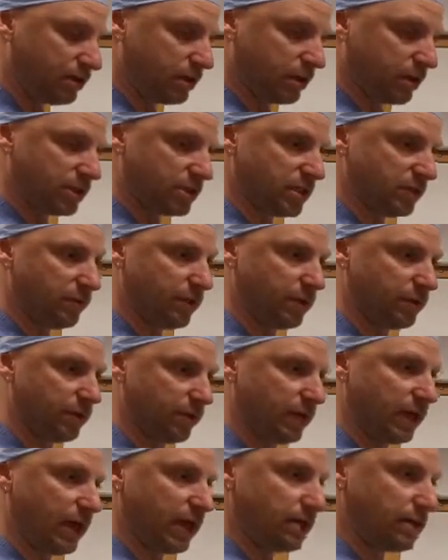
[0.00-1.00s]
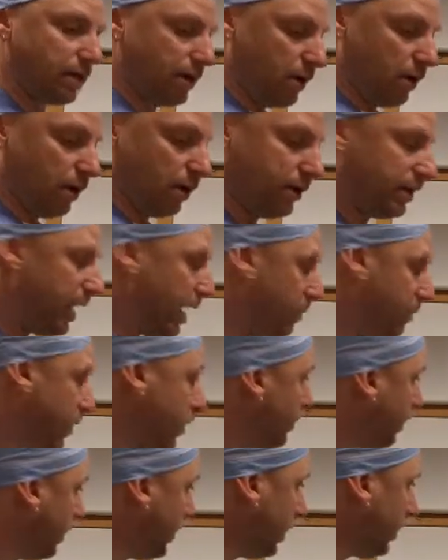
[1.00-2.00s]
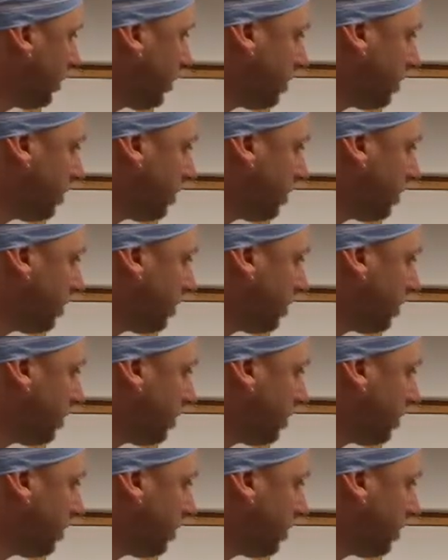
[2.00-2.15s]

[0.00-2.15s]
You're going to see people that are not moving.